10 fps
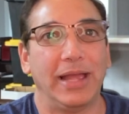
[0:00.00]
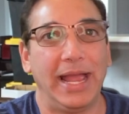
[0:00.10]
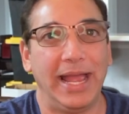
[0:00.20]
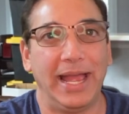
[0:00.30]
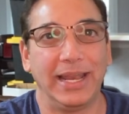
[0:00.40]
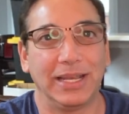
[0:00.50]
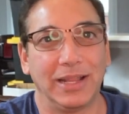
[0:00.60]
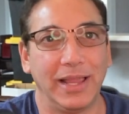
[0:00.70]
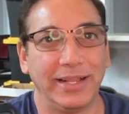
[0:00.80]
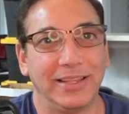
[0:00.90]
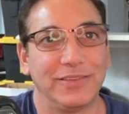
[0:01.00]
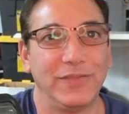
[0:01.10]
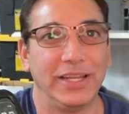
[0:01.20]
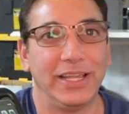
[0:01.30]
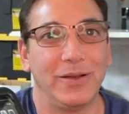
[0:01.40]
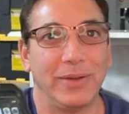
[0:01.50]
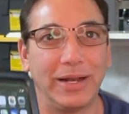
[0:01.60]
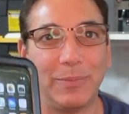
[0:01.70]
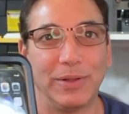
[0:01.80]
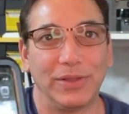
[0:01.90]
and like this video and
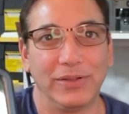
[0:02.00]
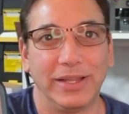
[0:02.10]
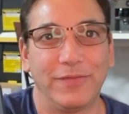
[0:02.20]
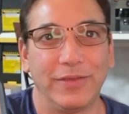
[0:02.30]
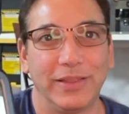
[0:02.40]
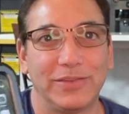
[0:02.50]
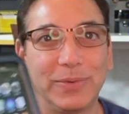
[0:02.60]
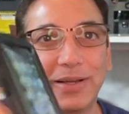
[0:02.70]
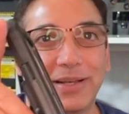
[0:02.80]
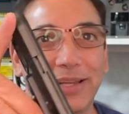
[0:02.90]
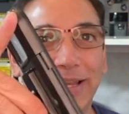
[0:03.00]
I'll put the link for this one